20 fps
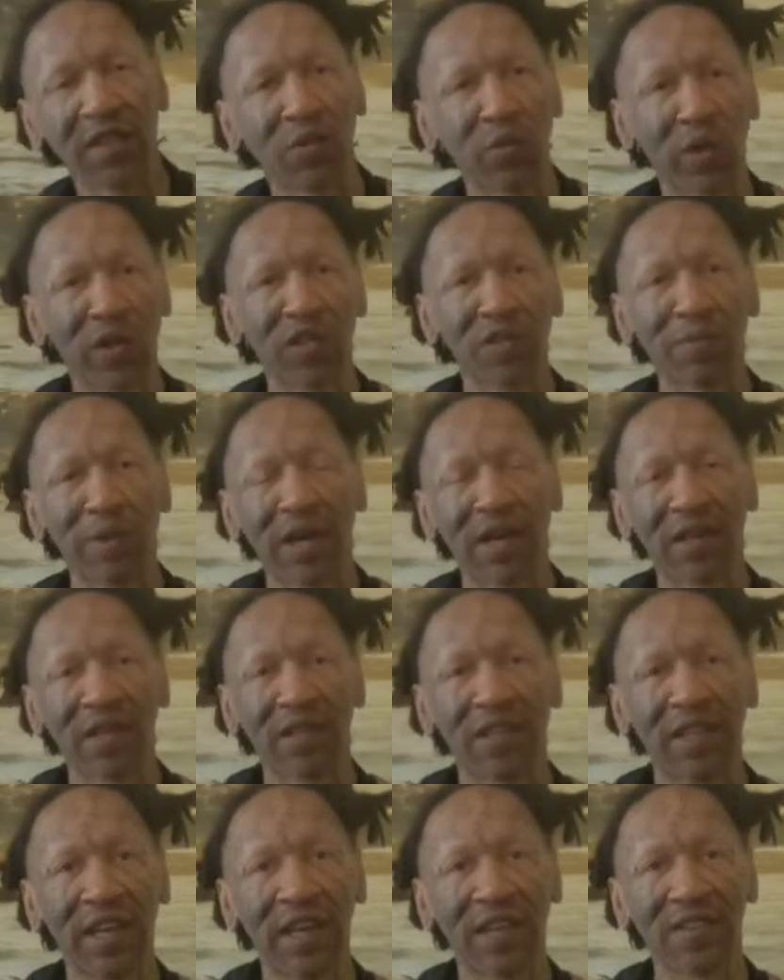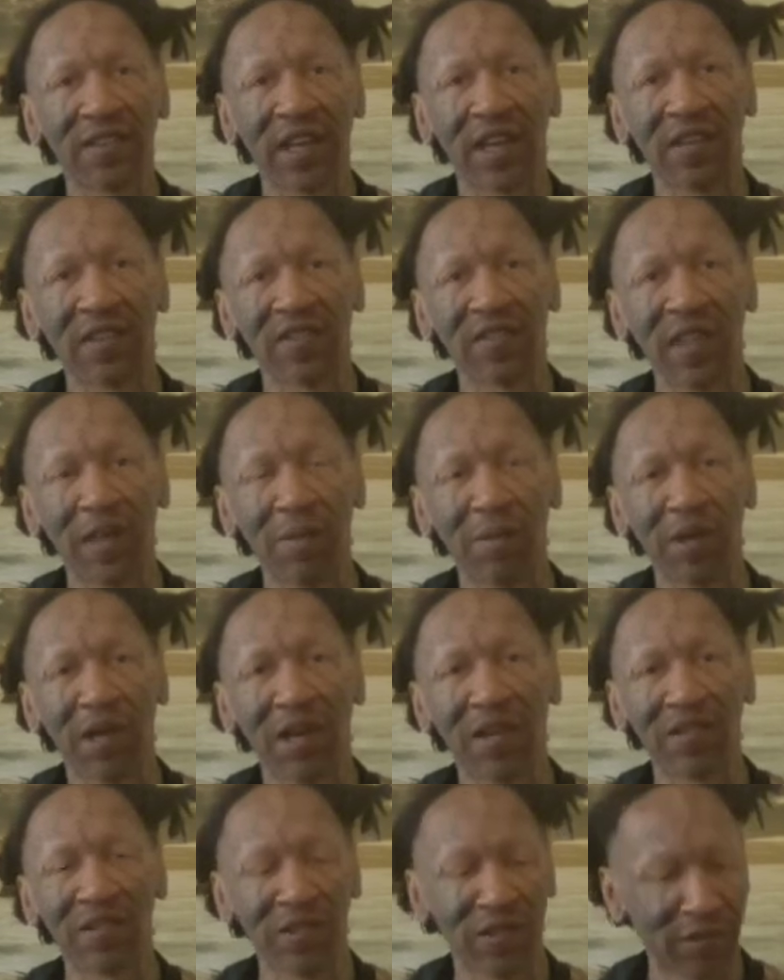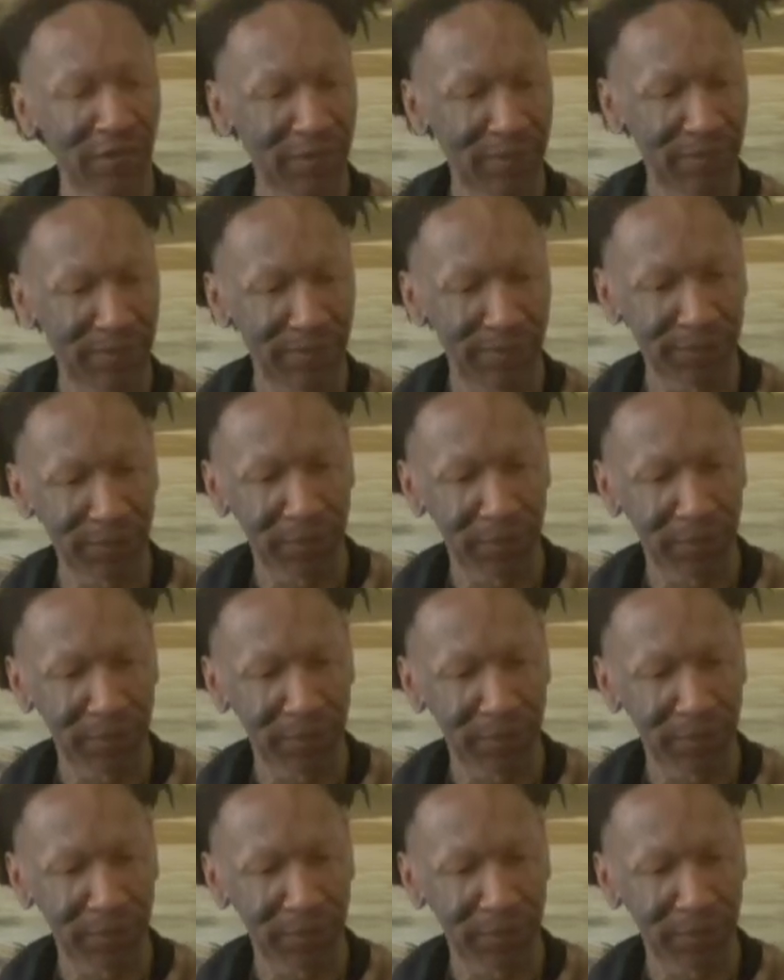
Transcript: as well as my gas can stabilizer,